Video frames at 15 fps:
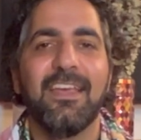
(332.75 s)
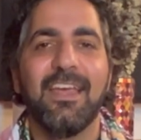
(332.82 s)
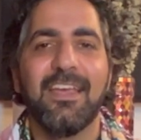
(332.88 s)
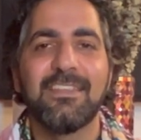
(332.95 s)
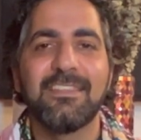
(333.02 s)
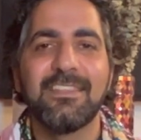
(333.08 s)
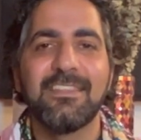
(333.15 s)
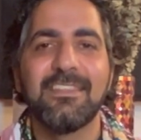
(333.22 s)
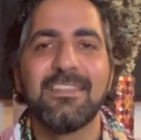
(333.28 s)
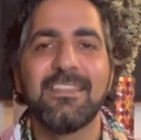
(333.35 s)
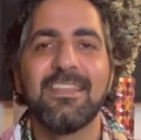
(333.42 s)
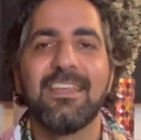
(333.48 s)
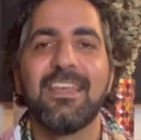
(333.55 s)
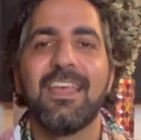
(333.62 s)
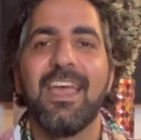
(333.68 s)
S,
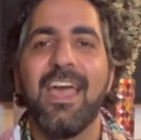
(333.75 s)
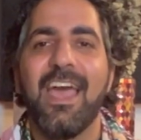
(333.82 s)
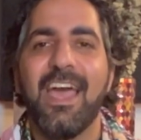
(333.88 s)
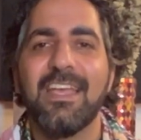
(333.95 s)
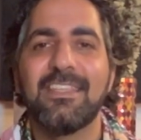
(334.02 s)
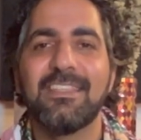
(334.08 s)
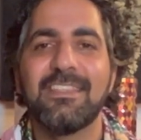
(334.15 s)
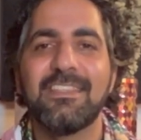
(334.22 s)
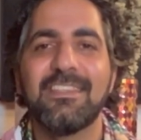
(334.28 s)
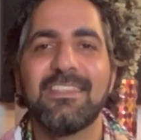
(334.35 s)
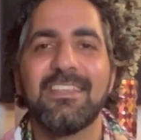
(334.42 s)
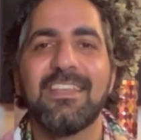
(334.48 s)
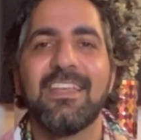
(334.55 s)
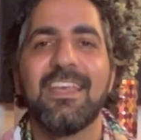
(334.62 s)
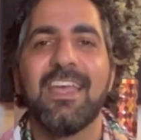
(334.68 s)
S,
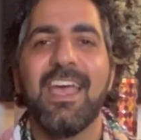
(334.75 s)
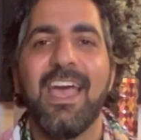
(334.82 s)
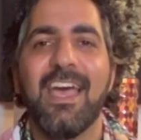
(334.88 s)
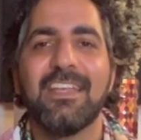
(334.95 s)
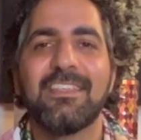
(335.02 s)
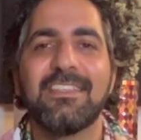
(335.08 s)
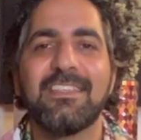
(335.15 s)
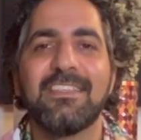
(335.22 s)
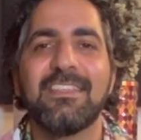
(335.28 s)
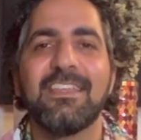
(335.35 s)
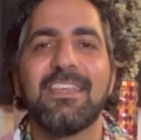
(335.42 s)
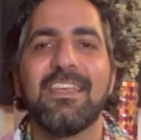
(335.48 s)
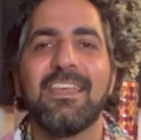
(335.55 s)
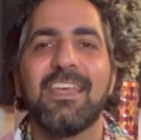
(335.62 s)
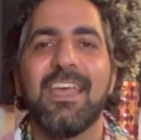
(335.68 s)
S,
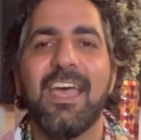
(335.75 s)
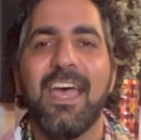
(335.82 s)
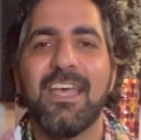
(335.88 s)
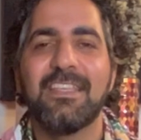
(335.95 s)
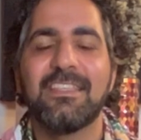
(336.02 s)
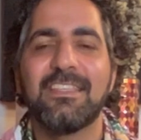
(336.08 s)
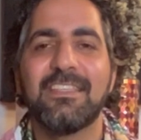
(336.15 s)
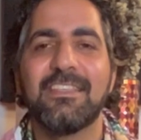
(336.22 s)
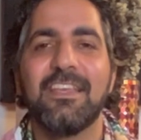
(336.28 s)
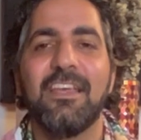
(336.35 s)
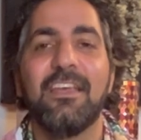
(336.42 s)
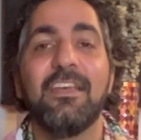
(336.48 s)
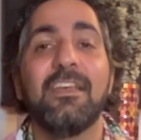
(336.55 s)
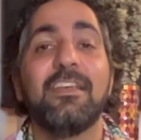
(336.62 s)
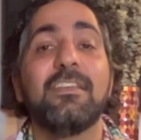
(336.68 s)
S.
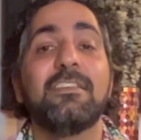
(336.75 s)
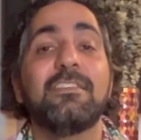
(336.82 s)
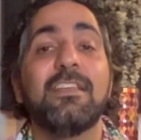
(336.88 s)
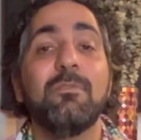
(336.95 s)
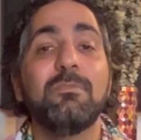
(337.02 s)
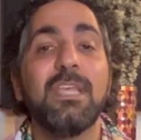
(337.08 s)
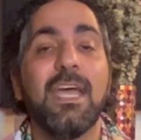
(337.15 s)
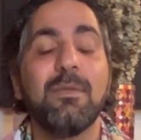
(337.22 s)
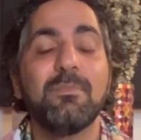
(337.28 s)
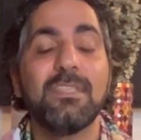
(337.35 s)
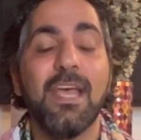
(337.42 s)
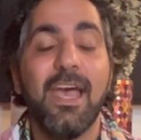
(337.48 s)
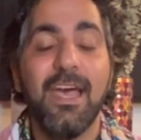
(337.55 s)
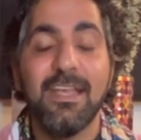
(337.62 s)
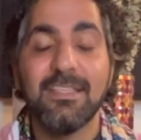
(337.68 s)
Sometimes
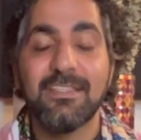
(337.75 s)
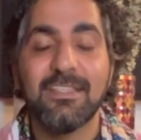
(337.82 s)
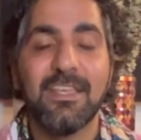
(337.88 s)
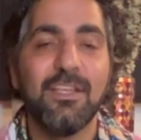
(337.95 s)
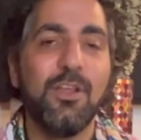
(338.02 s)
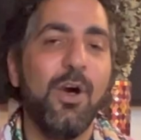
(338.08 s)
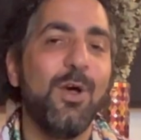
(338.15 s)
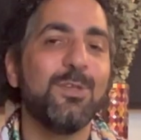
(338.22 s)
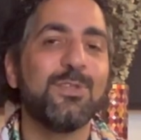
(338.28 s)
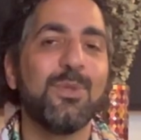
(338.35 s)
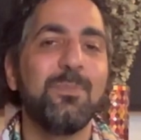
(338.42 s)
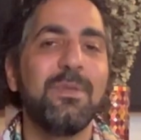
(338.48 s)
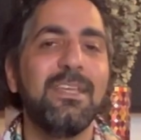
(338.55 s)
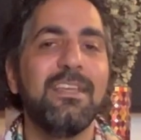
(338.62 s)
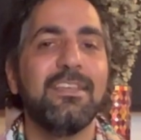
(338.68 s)
S can also
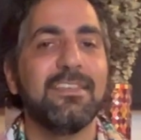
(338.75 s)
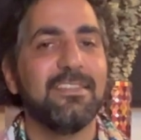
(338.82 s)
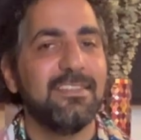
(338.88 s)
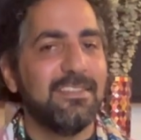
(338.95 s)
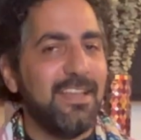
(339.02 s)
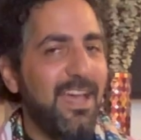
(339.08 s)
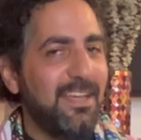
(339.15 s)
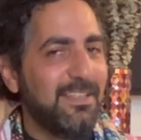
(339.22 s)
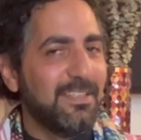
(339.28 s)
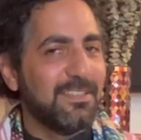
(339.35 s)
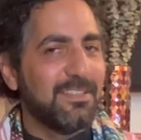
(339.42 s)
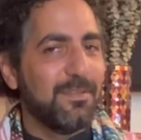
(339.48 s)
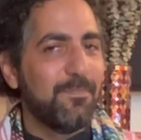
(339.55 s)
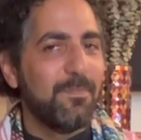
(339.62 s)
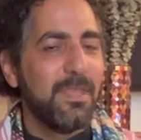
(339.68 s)
be silent.